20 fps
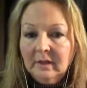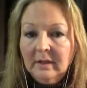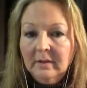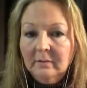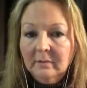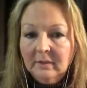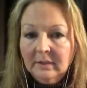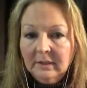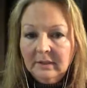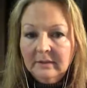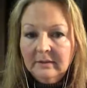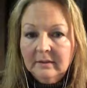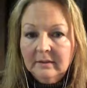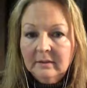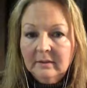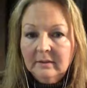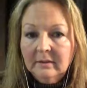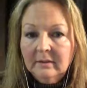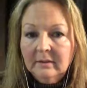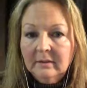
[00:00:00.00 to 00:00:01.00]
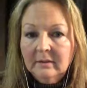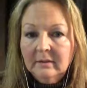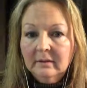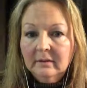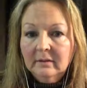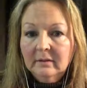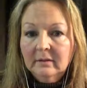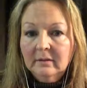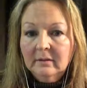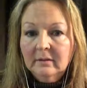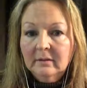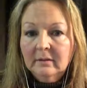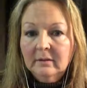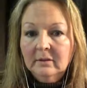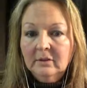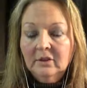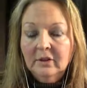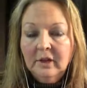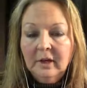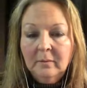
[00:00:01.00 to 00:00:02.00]
reasons
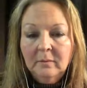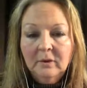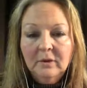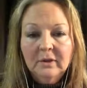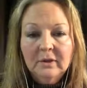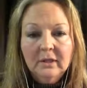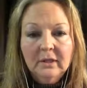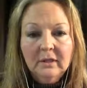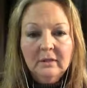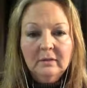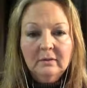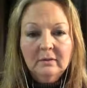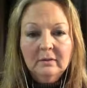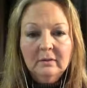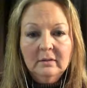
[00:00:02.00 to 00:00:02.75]
shame or guilt.